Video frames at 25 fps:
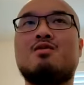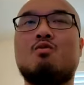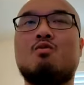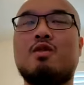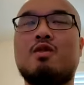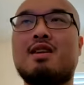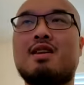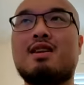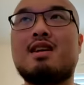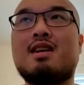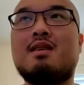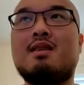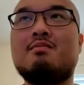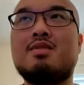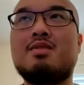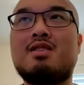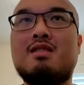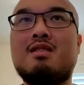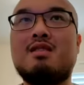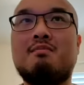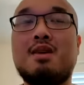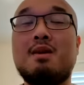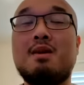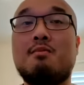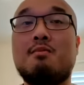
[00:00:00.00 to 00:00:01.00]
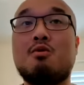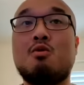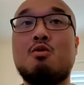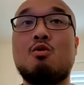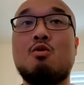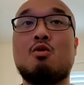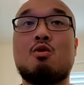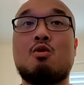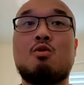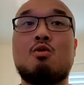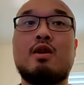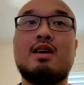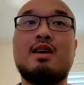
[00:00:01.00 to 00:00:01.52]
when it comes to people who
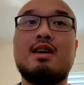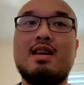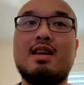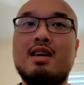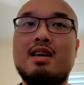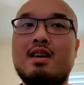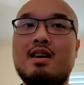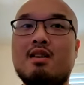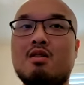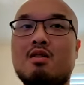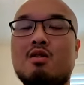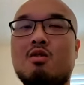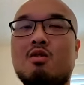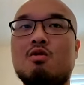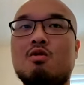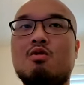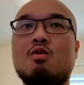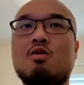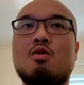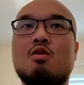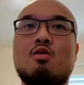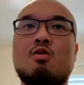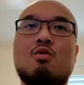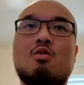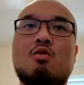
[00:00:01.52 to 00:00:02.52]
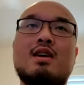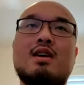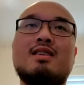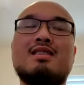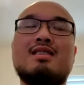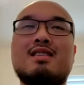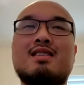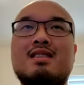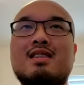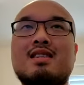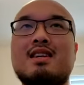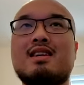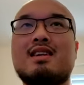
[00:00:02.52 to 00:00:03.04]
are already ill, who are already
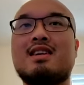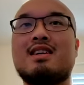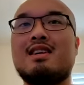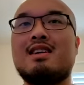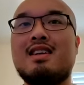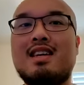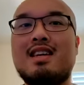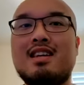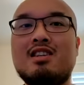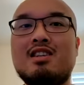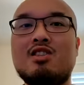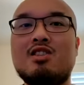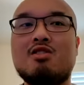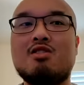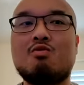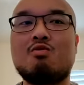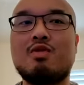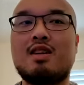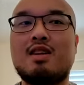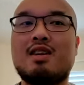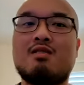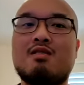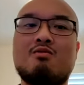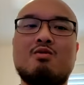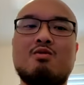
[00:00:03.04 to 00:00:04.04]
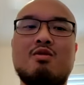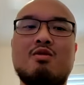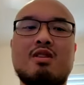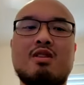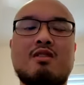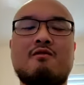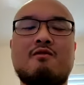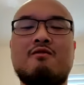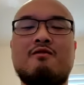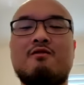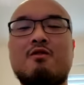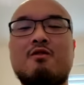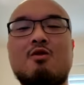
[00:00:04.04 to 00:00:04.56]
sick and injured, we can't really
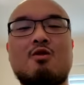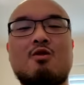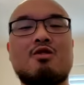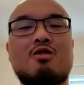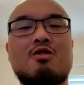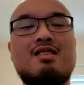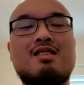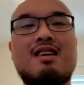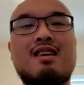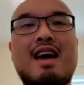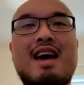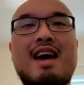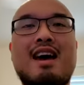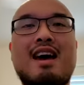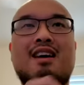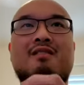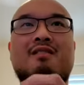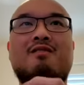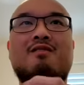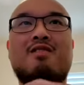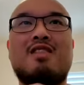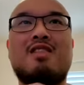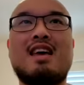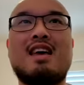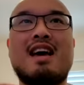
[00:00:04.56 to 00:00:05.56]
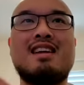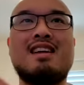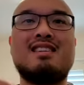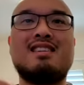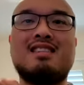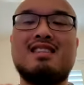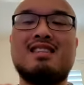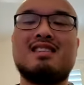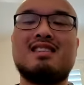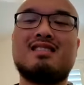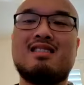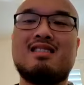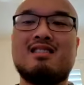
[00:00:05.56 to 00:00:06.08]
afford to have that
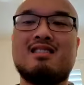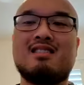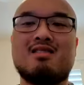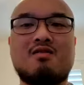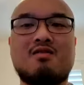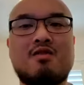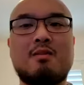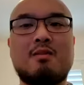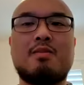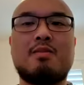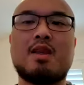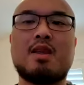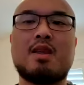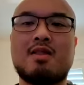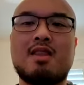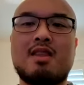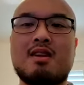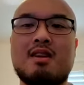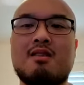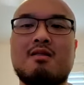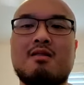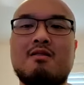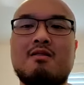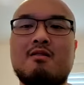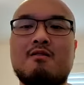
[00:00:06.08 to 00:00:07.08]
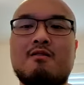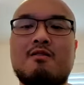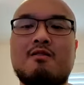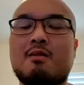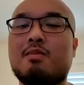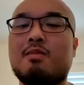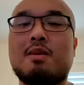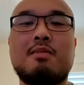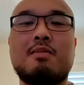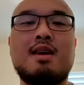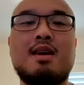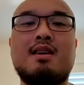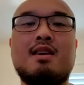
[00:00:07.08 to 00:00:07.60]
distance from the
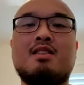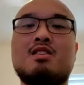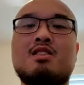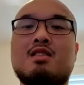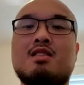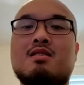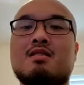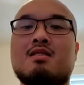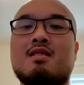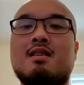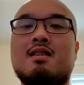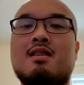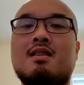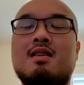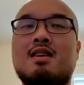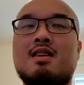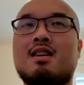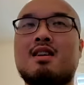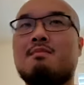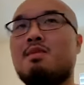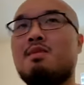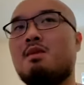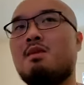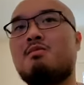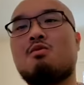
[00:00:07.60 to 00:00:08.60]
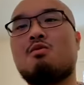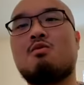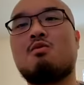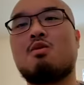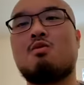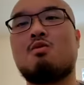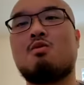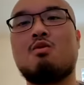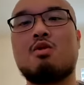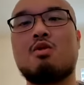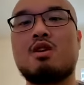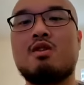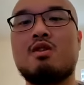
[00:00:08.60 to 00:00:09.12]
patients and the people we're
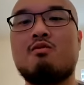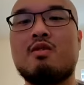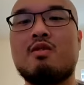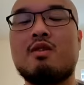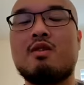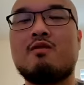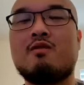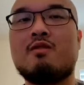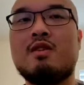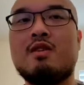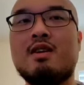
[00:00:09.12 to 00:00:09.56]
working with.